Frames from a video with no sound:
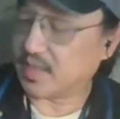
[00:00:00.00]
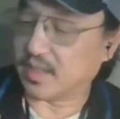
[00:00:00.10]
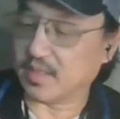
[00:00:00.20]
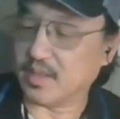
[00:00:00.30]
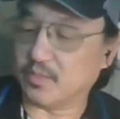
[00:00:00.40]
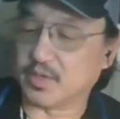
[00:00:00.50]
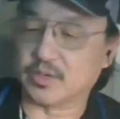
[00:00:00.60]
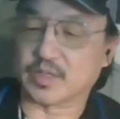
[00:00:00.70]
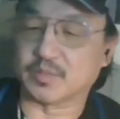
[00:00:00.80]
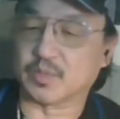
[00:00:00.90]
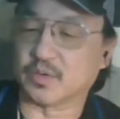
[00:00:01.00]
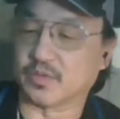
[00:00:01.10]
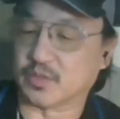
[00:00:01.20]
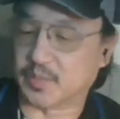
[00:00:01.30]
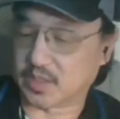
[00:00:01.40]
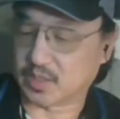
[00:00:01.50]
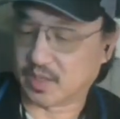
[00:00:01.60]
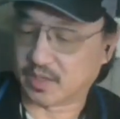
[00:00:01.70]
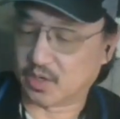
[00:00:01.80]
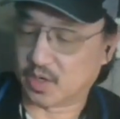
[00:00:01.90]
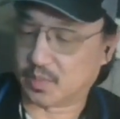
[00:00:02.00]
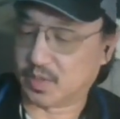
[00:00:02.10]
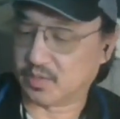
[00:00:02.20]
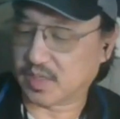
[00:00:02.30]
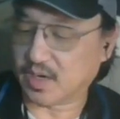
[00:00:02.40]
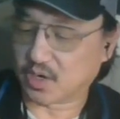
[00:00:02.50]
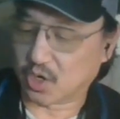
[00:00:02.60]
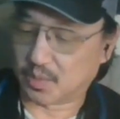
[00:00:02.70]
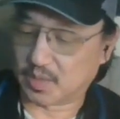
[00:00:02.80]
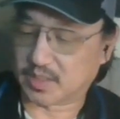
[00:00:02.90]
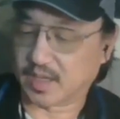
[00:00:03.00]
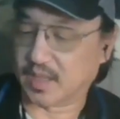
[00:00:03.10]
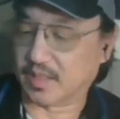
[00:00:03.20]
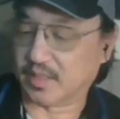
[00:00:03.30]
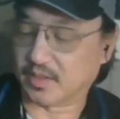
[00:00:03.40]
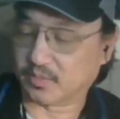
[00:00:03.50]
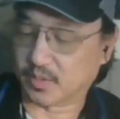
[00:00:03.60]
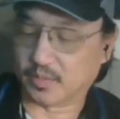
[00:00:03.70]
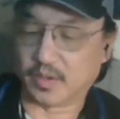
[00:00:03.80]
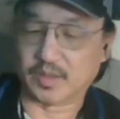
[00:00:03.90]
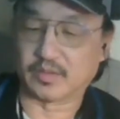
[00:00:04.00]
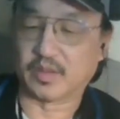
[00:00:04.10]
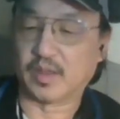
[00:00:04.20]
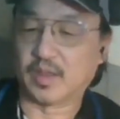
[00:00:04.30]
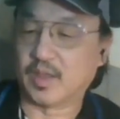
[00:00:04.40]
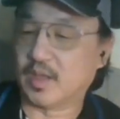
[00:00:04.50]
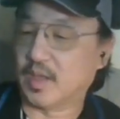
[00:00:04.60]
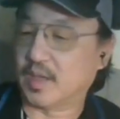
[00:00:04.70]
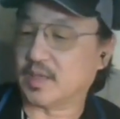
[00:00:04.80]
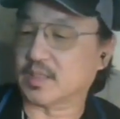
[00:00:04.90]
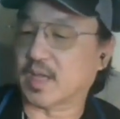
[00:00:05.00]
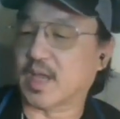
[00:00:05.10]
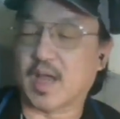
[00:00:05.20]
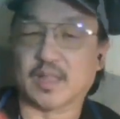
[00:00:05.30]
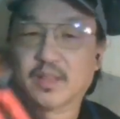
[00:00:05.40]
I think they were doing some sort of special on Gerber. It was like a Gerber sale, I think is what it was. Because I got